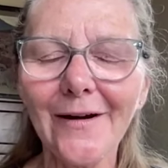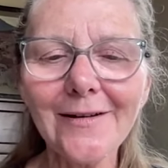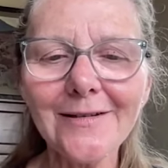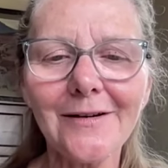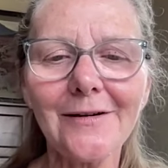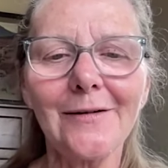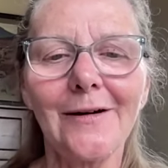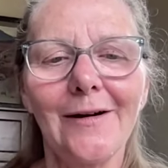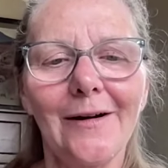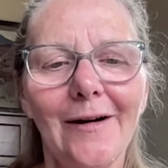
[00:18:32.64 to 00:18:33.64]
Also,
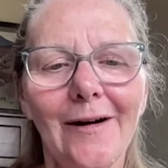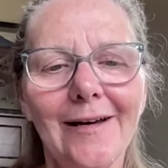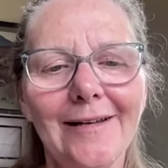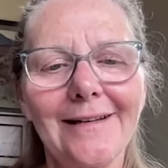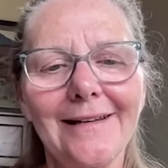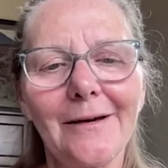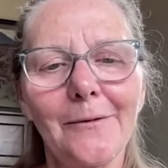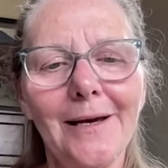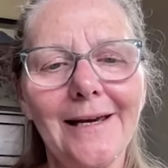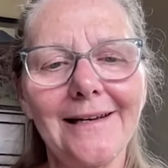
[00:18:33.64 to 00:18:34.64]
on the
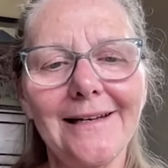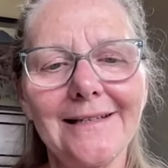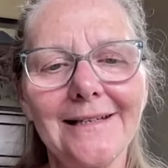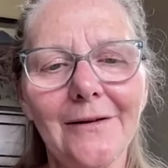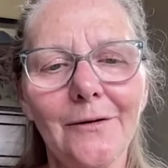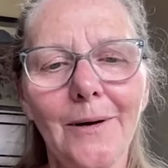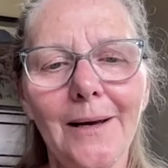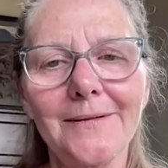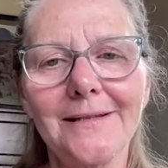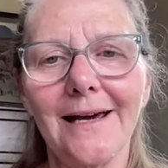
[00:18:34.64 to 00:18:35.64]
Awakening Together
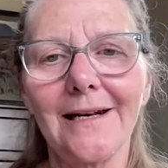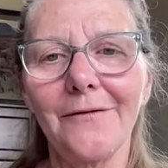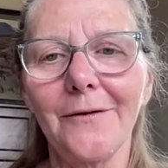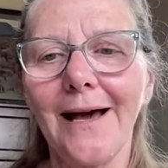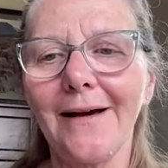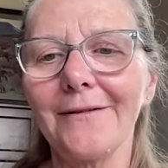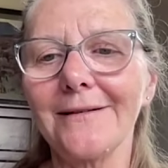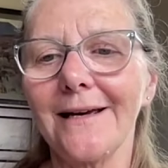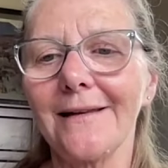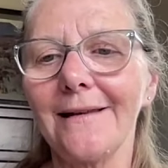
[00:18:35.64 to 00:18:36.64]
website, if you haven't
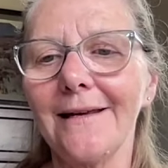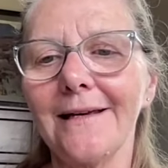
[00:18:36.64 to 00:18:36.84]
done